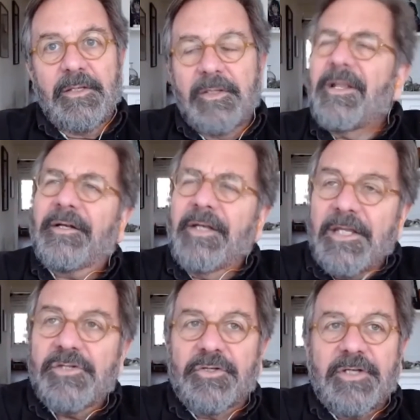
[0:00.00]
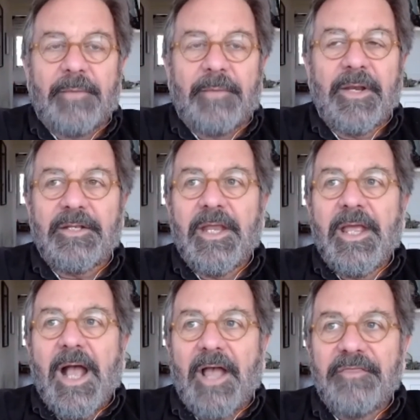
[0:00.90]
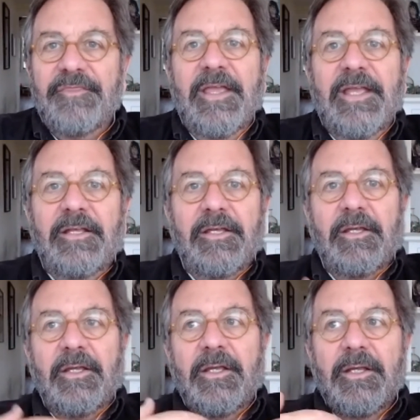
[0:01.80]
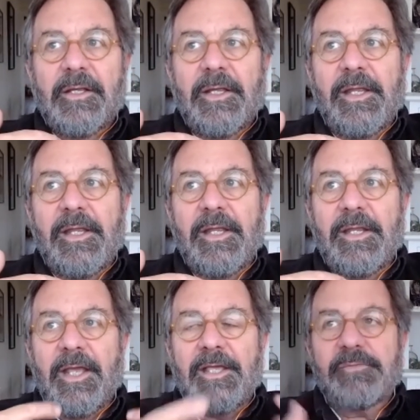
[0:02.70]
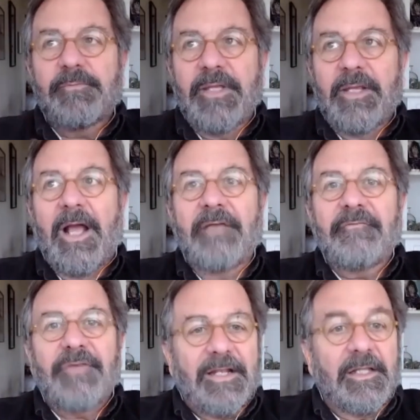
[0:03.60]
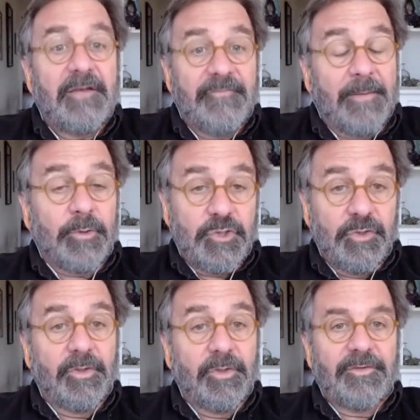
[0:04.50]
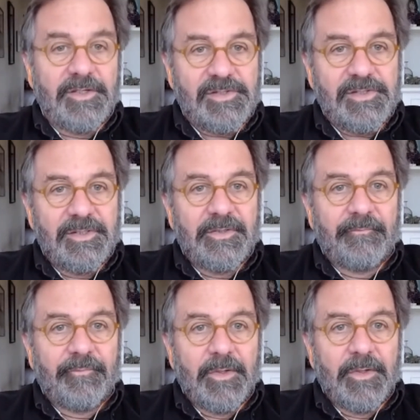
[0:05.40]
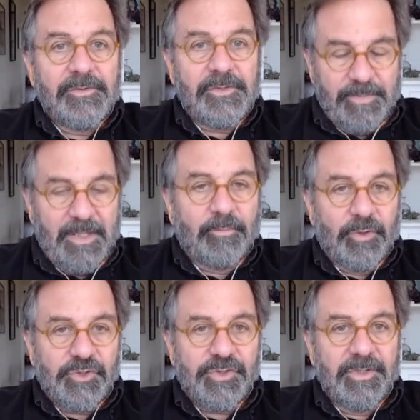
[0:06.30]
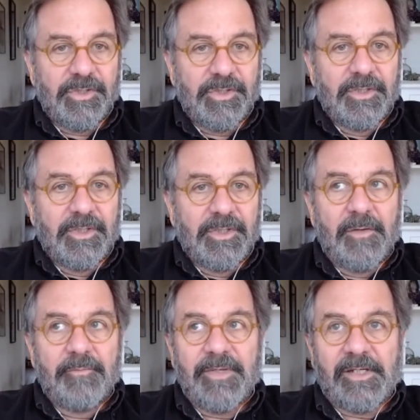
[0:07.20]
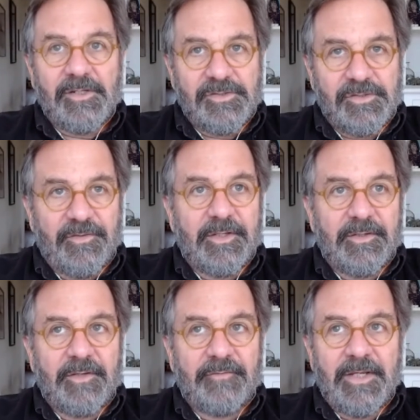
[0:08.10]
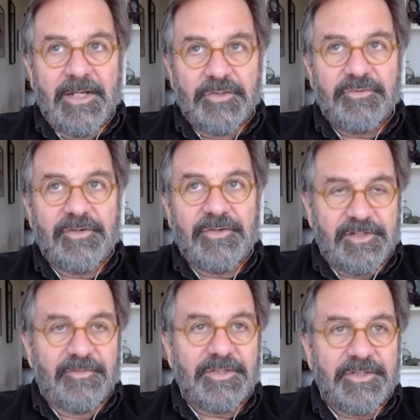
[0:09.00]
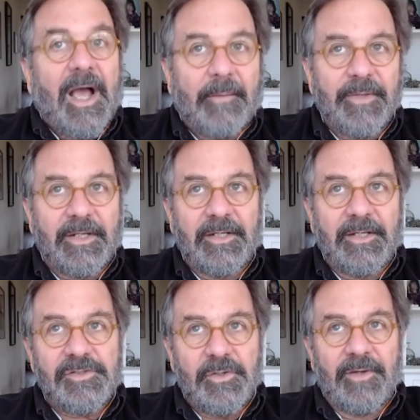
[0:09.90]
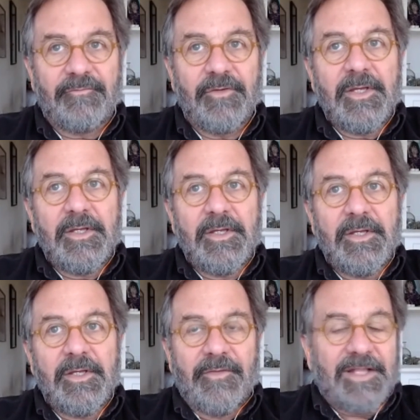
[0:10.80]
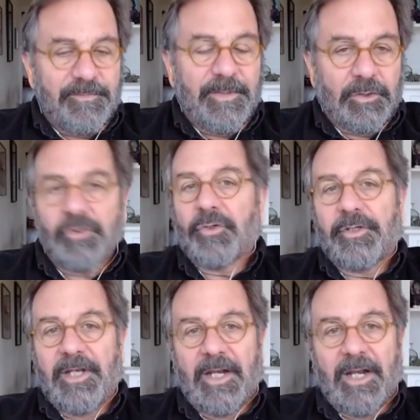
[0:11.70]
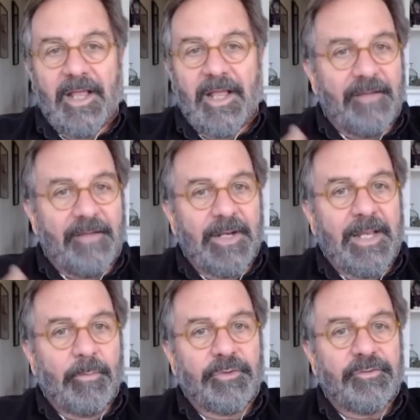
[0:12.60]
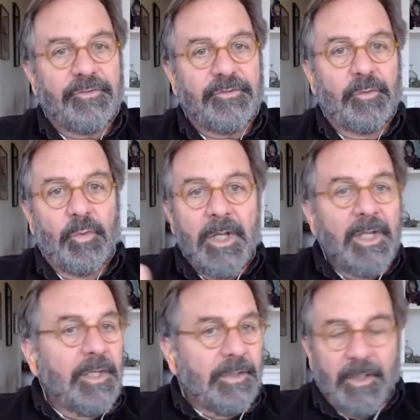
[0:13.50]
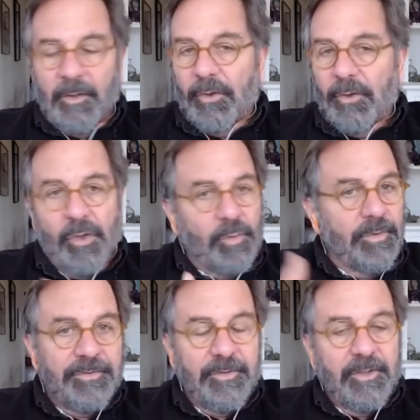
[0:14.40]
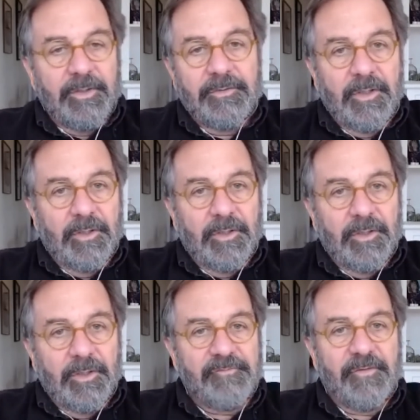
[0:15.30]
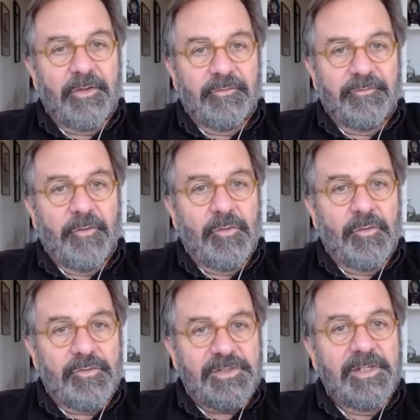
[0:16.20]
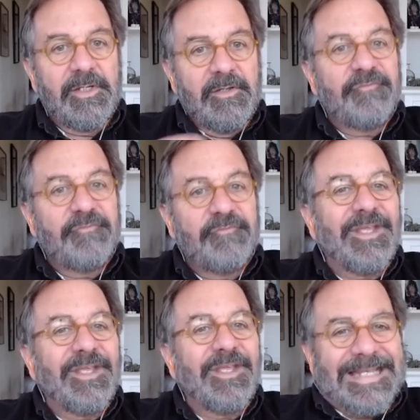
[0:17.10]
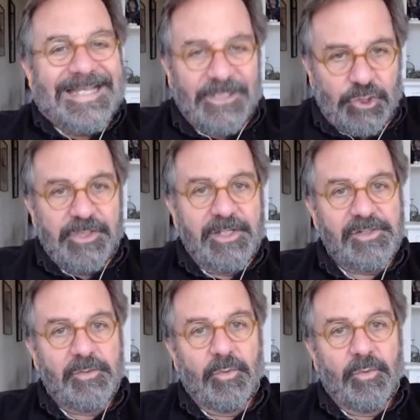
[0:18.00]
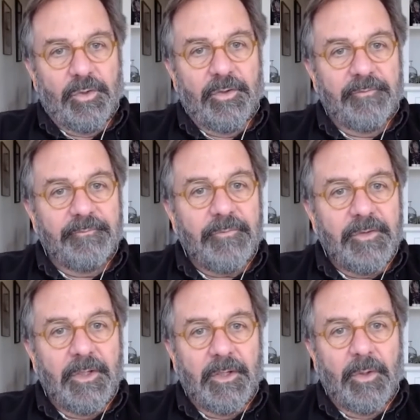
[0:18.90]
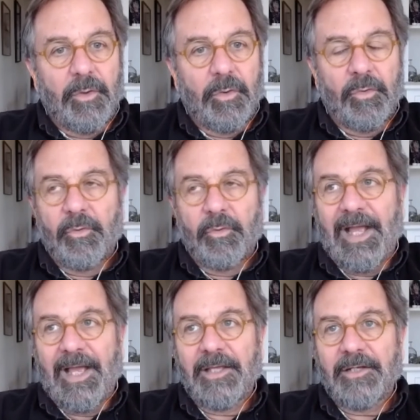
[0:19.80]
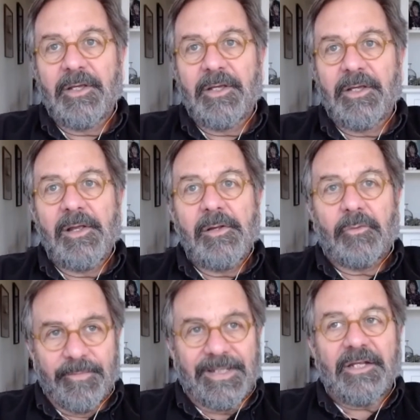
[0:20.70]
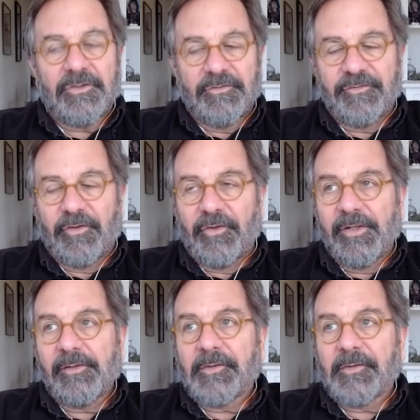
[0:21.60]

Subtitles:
not an easier time, but I think I've had a lot of opportunities to publish because of the interest in the topic, and so that's been good, and I think I've been able to, along with tons of other folks, fill a niche, as it were, a hole that we had, or begin to fill it.